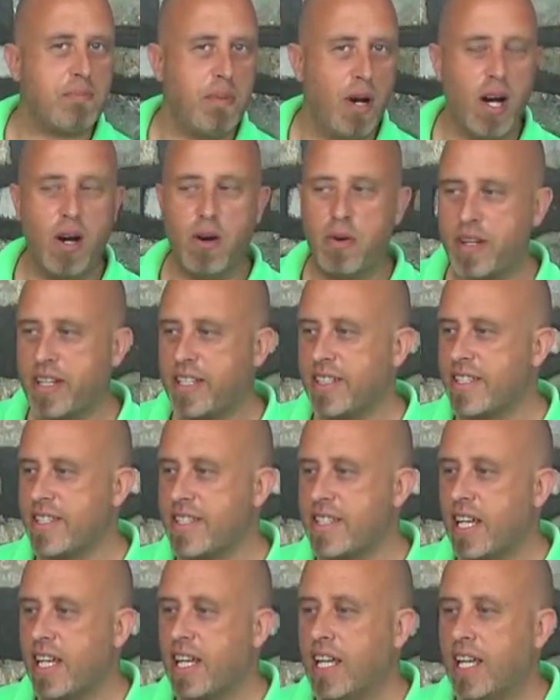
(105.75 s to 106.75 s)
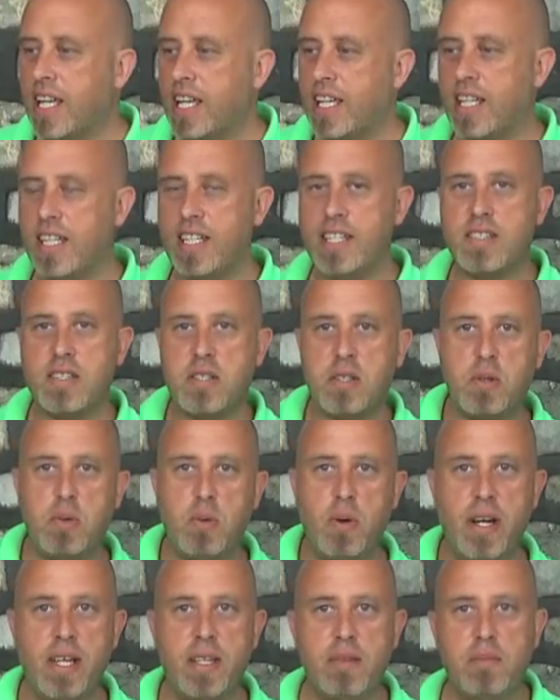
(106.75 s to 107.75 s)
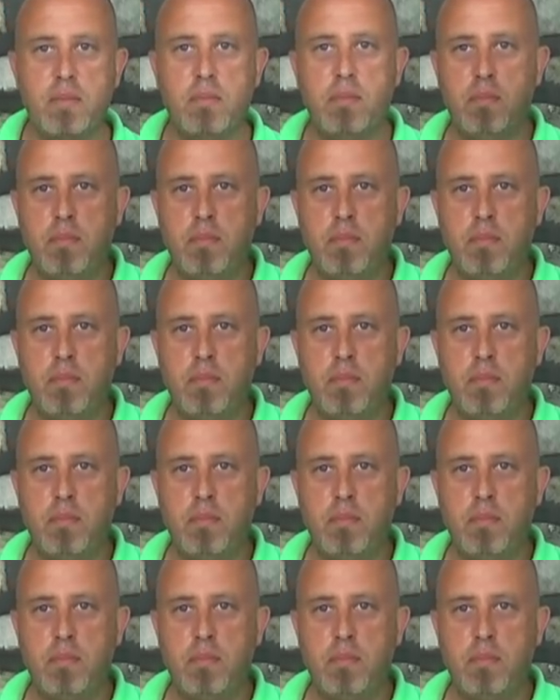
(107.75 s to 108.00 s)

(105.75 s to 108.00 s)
pile because it's quite